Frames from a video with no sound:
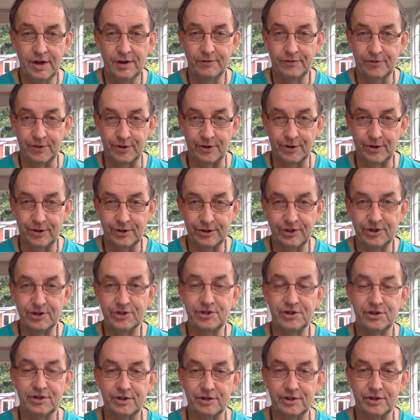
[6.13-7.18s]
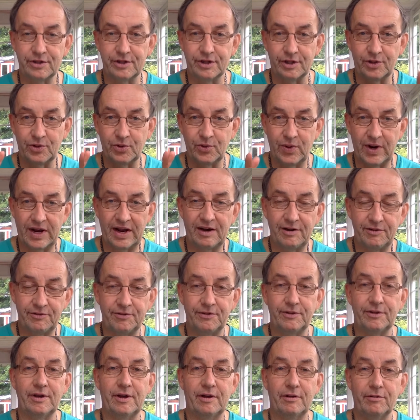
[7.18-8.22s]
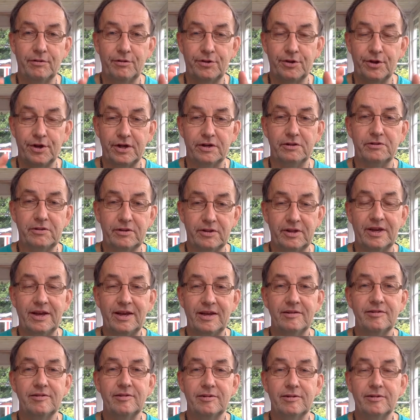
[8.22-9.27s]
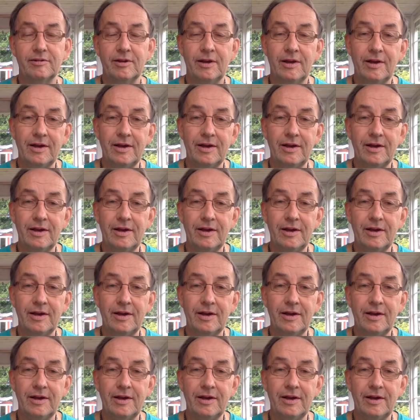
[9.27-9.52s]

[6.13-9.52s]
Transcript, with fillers: for August the 12th and 13th